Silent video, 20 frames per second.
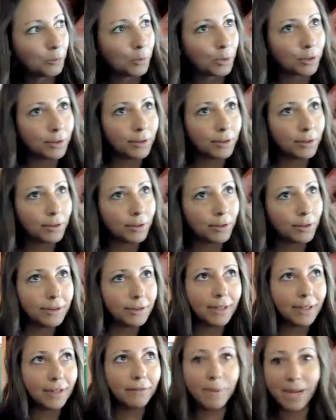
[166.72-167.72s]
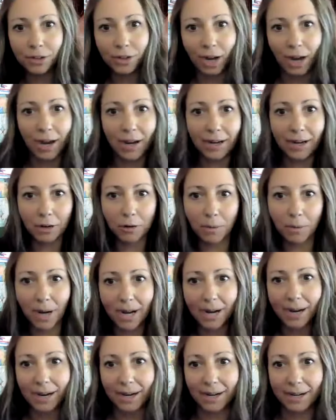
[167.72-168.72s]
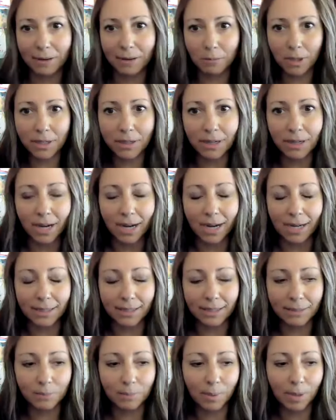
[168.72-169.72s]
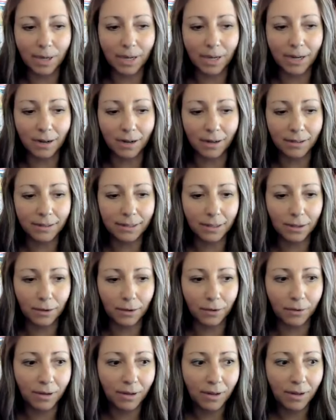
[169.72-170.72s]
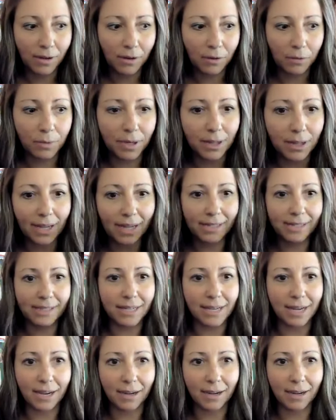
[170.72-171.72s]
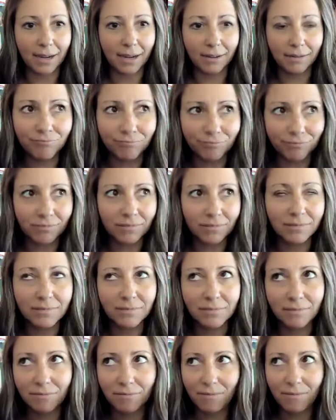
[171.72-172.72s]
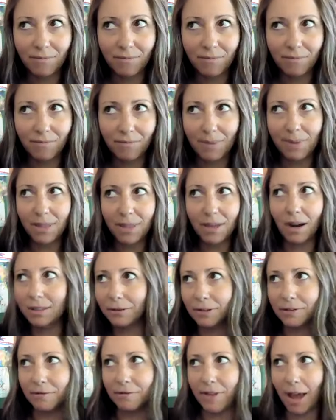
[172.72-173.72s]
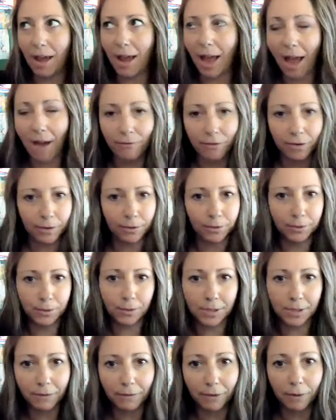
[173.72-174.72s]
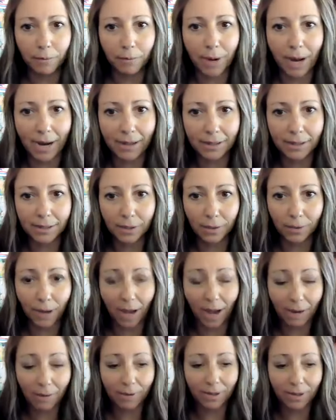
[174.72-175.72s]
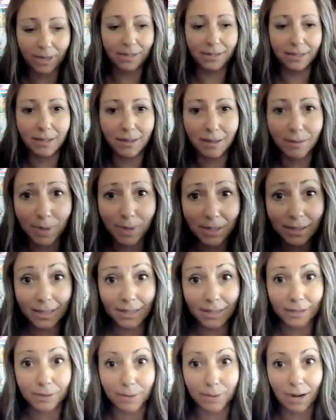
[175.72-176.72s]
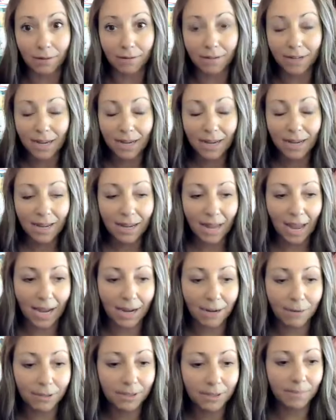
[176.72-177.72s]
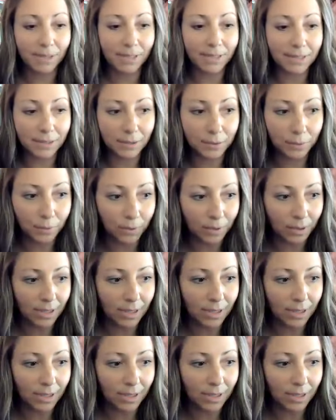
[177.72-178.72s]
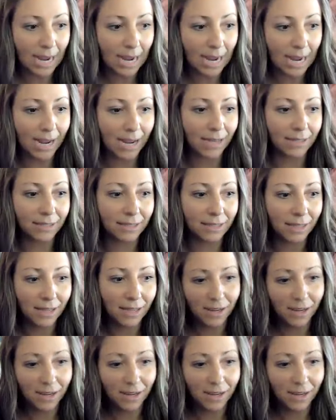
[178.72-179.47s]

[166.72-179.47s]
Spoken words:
world of being shy and quiet and whatnot, but also realizing, maybe there are different avenues or different ways. So I went into the business route and I went to business school and